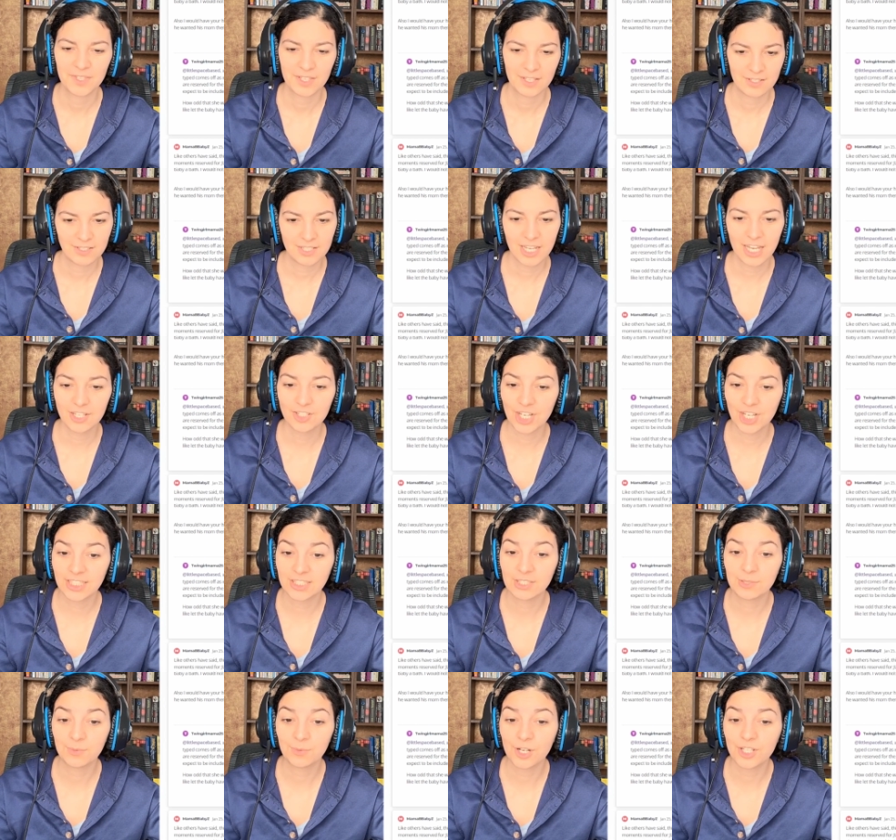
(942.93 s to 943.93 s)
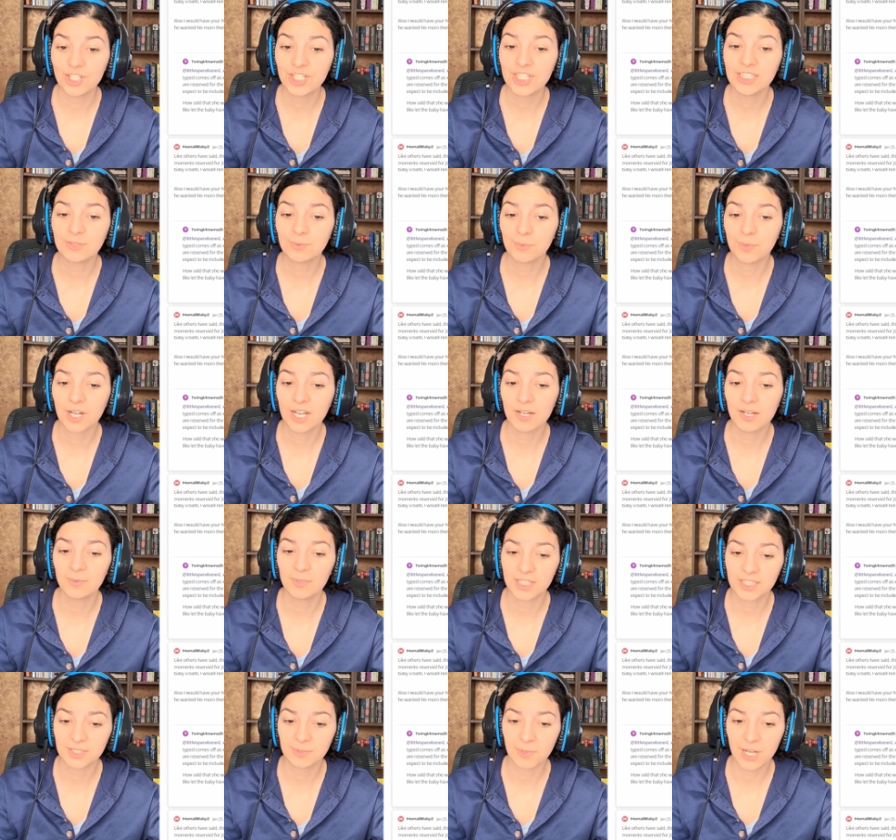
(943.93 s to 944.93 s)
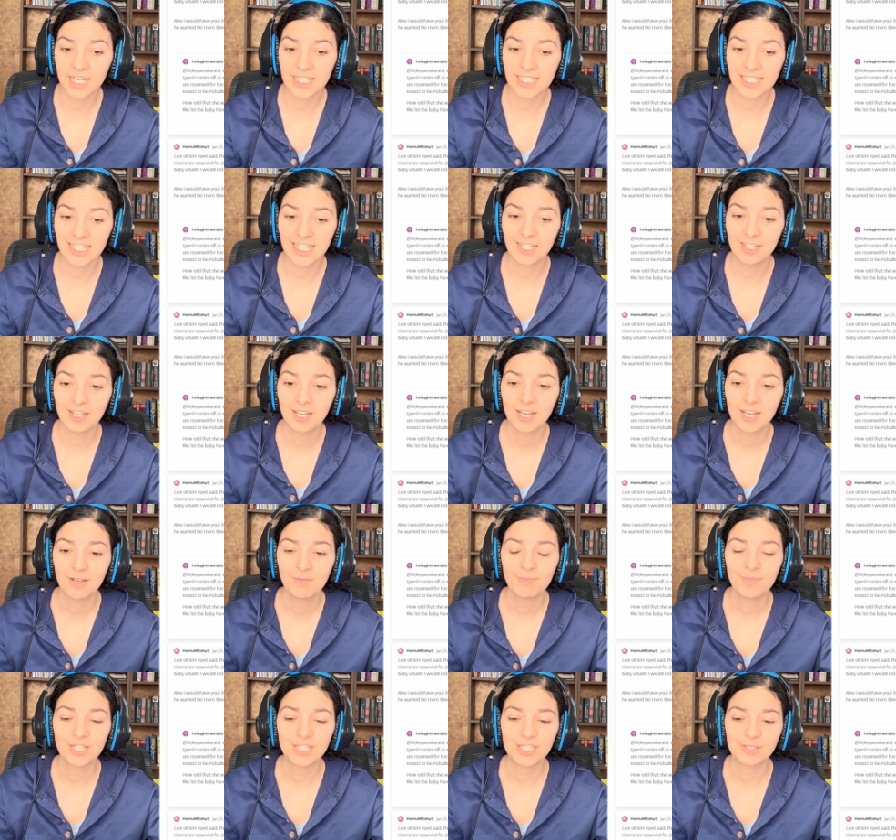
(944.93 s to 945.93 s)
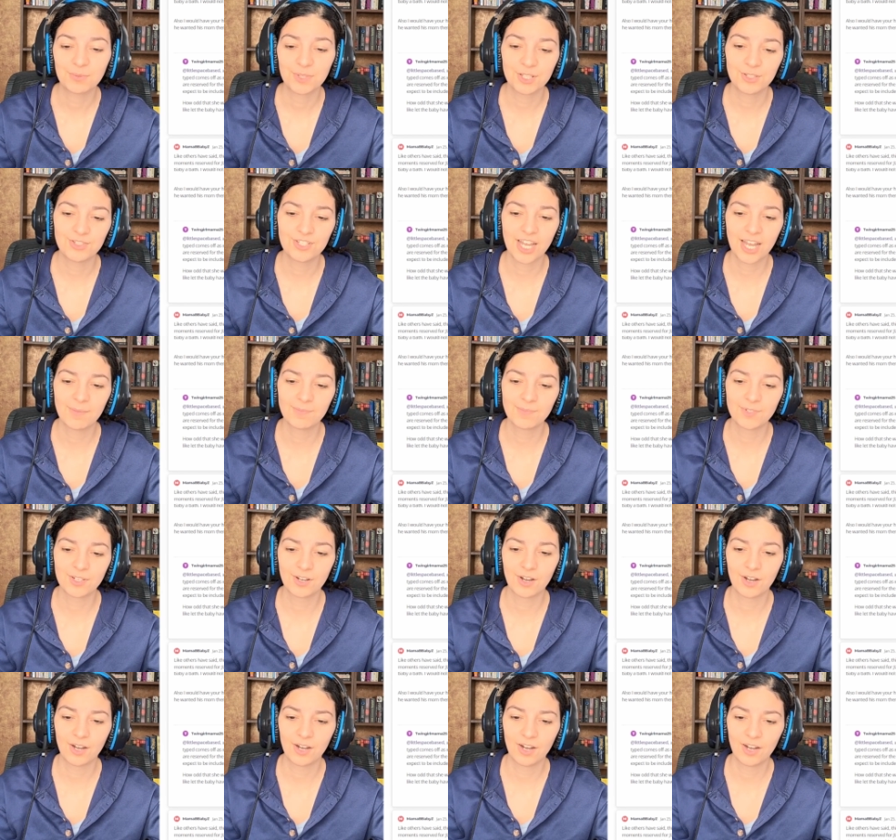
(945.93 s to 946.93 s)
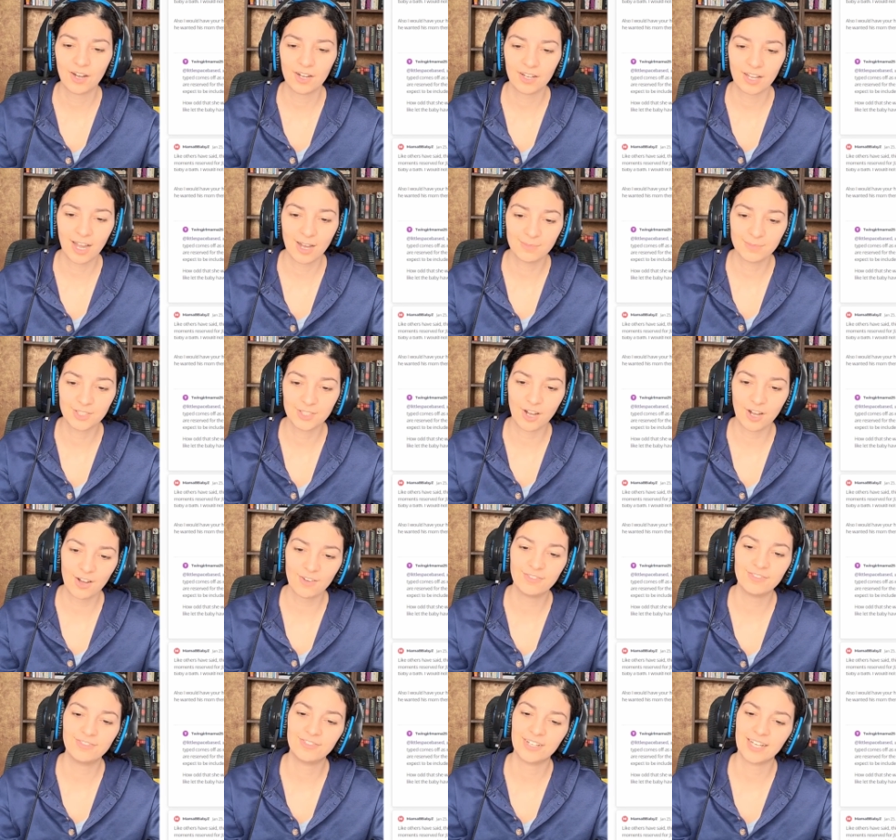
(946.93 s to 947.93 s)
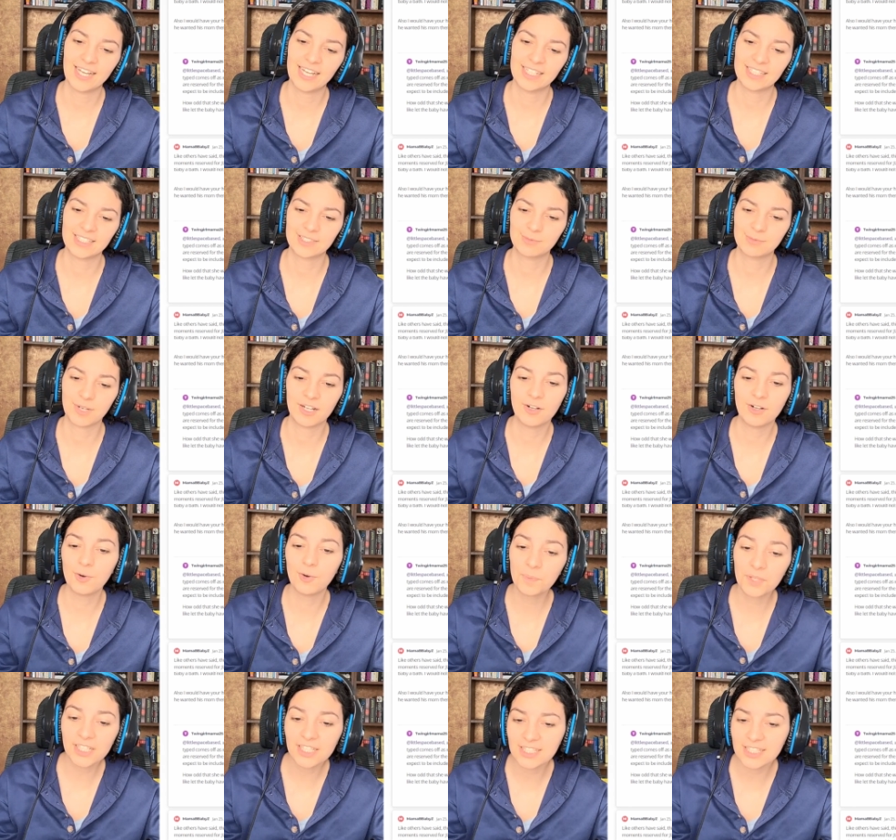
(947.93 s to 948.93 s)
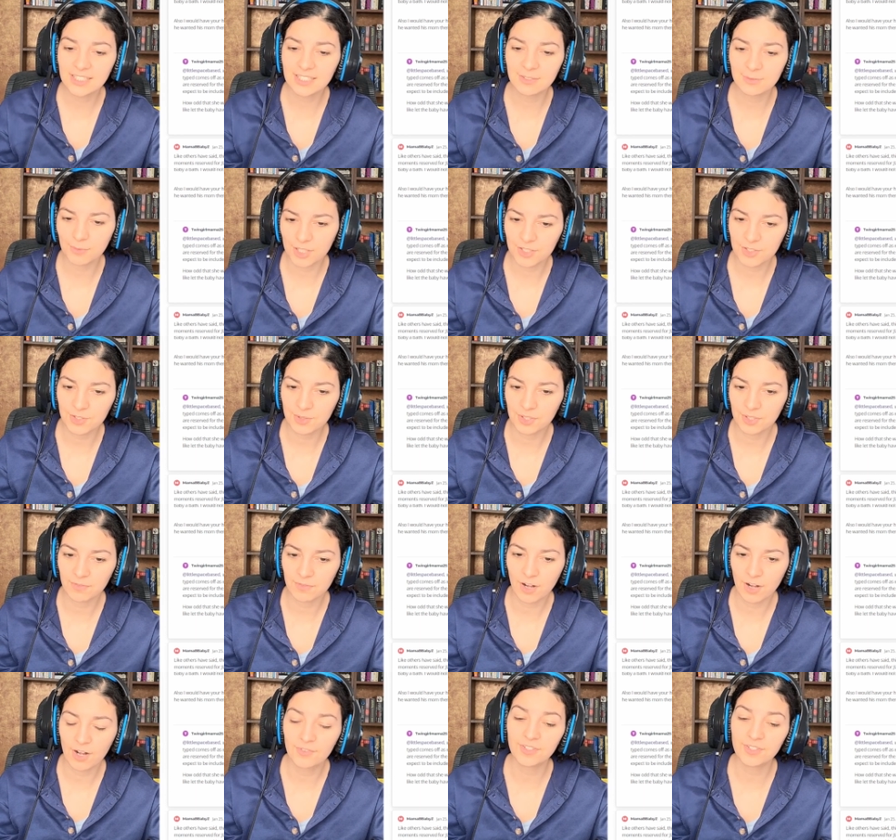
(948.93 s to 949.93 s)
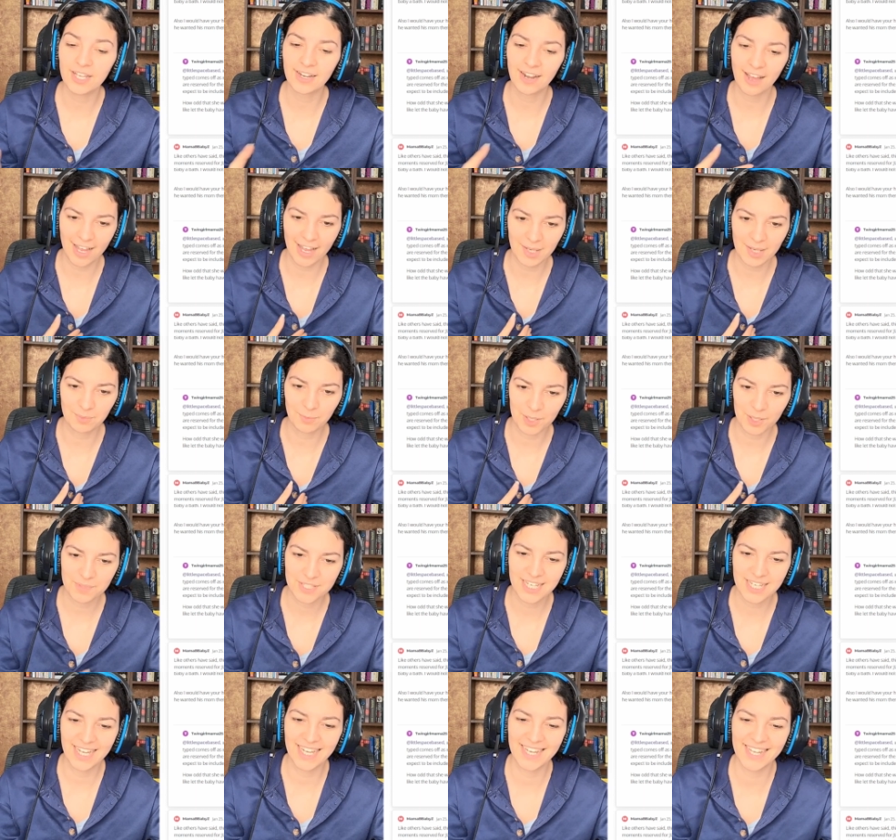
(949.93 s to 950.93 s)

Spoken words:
DH has to watch his wording, because what you typed comes off as, well, OP doesn't want you involved and I am whipped.